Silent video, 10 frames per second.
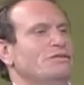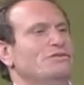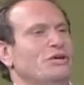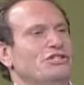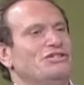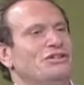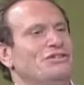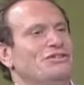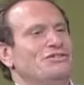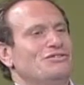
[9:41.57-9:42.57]
which
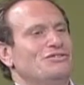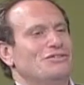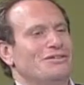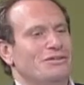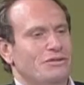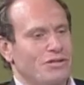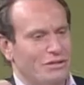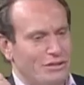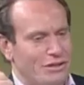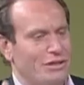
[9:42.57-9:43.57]
is you need
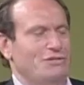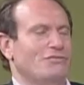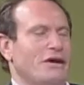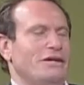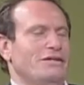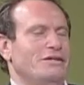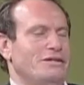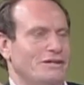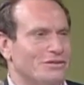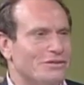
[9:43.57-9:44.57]
to eat right, you
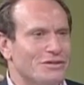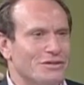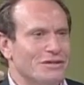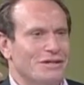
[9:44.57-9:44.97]
need to